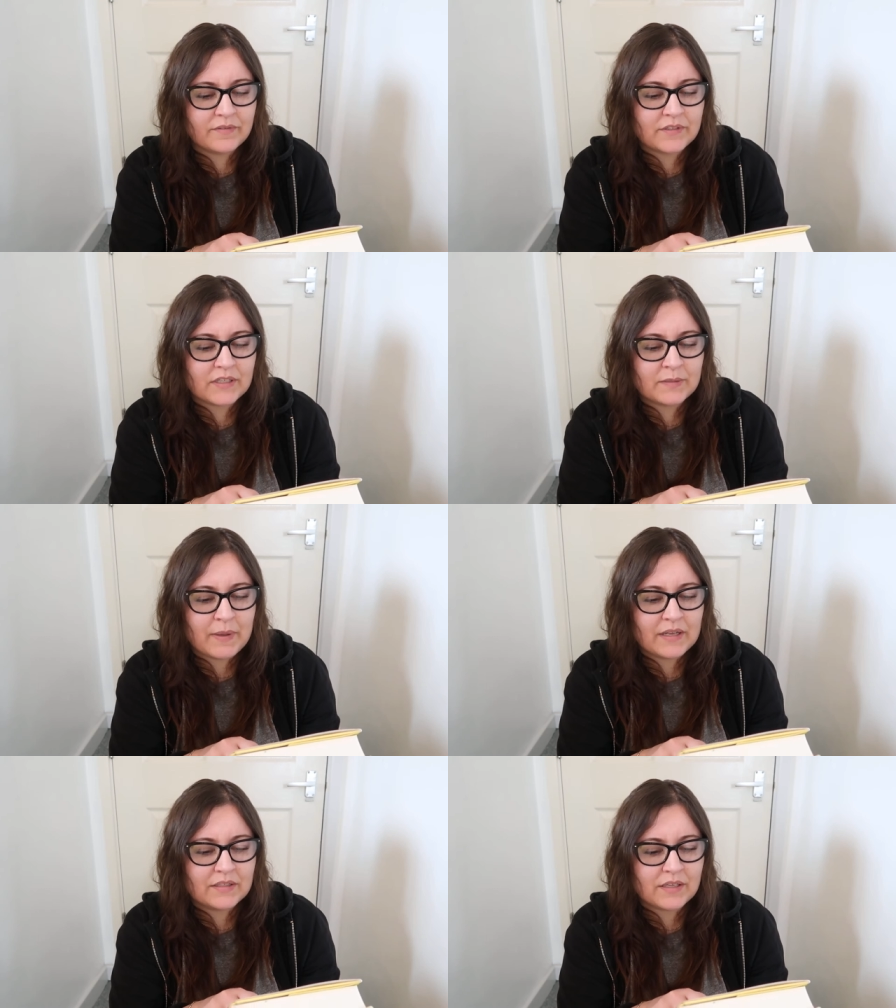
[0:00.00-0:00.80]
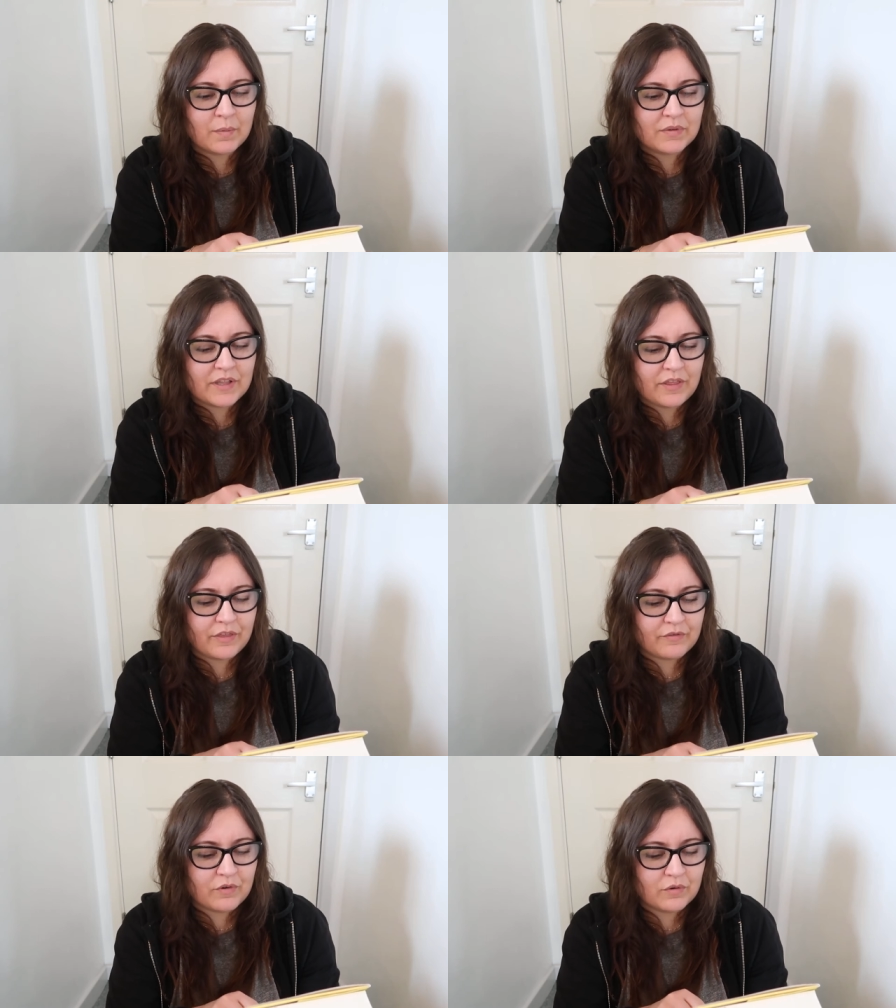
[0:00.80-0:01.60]
of suspense. I was
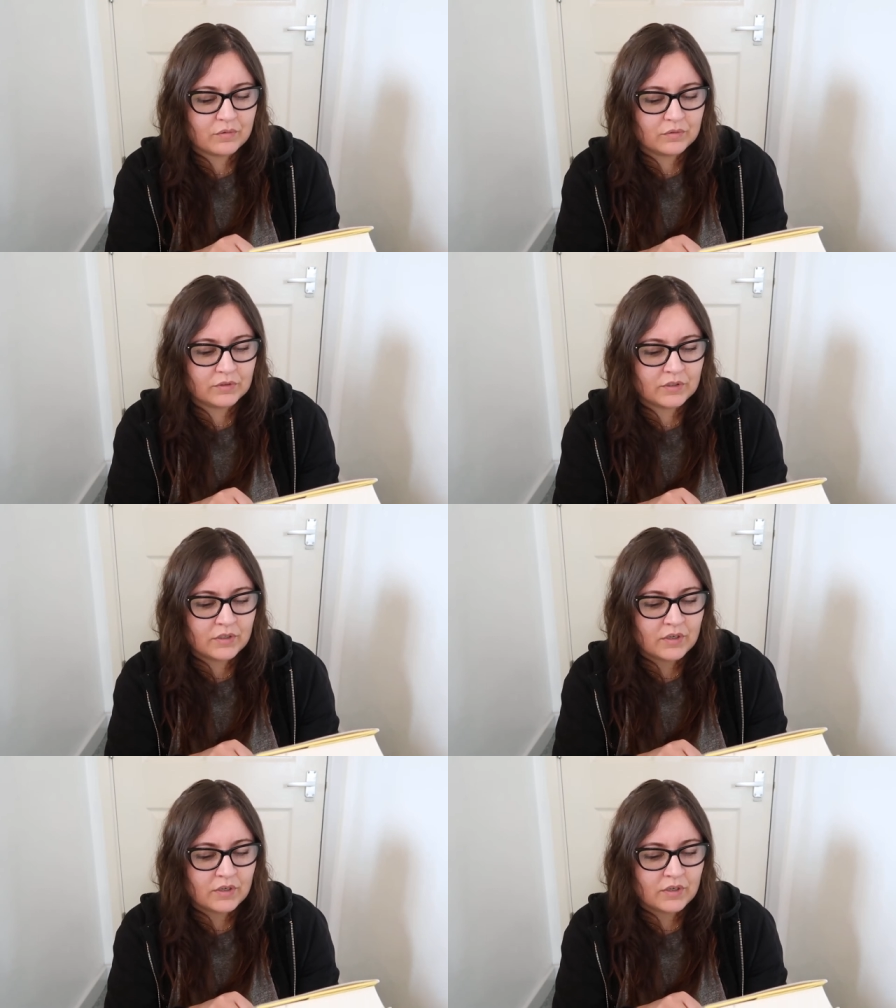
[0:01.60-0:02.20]
enthralled.